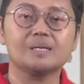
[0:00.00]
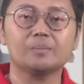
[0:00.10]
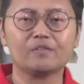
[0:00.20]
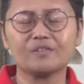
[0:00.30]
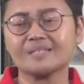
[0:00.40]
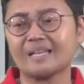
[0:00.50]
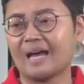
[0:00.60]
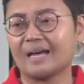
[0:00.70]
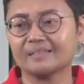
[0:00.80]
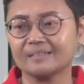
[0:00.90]
But of course, there
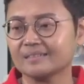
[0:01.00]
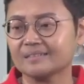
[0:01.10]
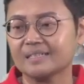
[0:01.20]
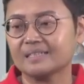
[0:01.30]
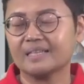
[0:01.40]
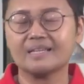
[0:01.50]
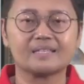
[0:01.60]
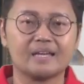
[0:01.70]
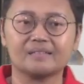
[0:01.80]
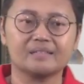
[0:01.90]
are other things
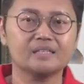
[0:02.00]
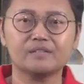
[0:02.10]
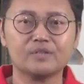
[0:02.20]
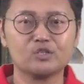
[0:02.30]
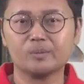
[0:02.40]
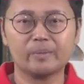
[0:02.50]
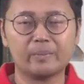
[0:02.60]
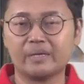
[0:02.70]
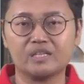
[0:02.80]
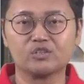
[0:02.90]
that individual may
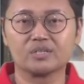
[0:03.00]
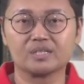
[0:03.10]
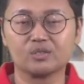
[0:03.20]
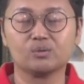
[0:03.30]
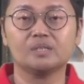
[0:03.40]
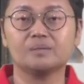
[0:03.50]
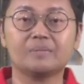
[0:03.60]
be interested to learn,